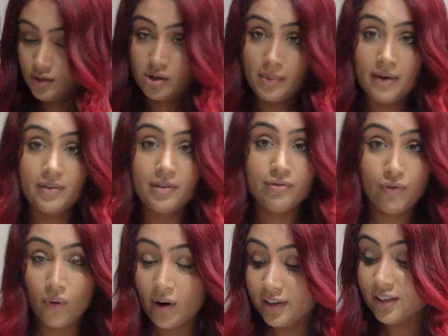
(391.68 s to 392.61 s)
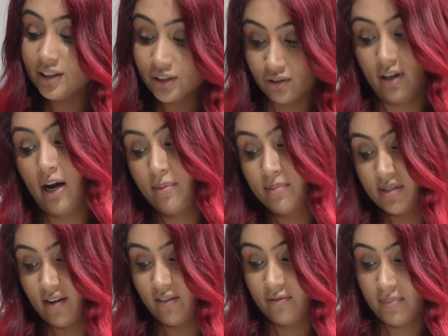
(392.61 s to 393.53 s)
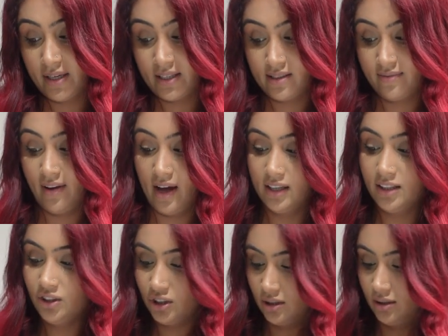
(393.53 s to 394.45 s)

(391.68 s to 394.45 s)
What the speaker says: So I'm having 400 grams of mixed veg,